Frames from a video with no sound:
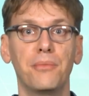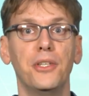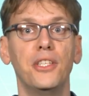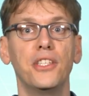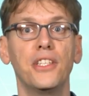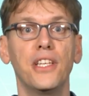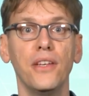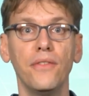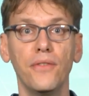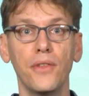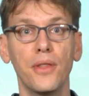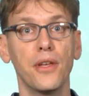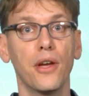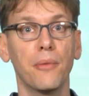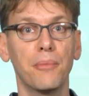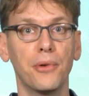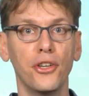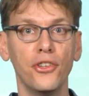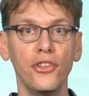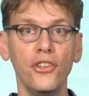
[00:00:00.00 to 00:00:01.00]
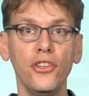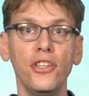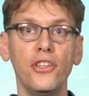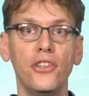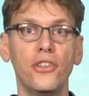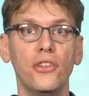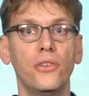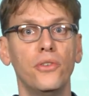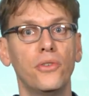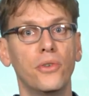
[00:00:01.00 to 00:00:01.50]
which give you the
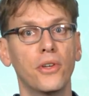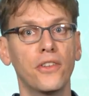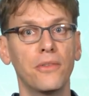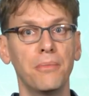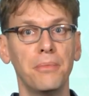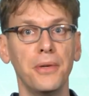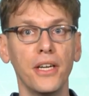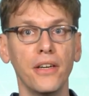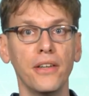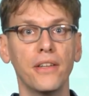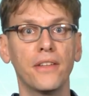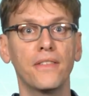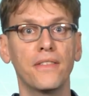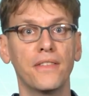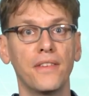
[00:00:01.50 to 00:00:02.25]
opportunity to experience